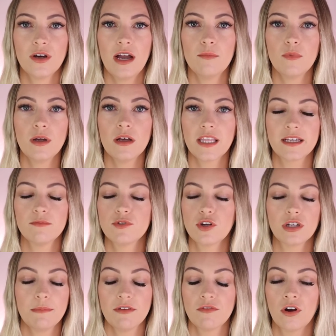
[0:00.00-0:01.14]
And we like, don't
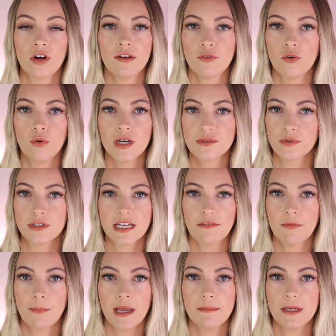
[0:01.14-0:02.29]
get me wrong, I've always wanted to have
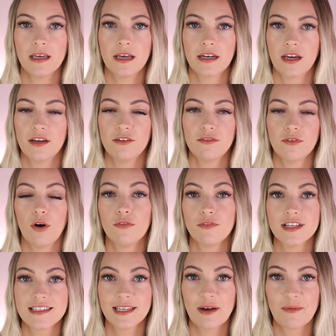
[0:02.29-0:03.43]
a baby and I wanted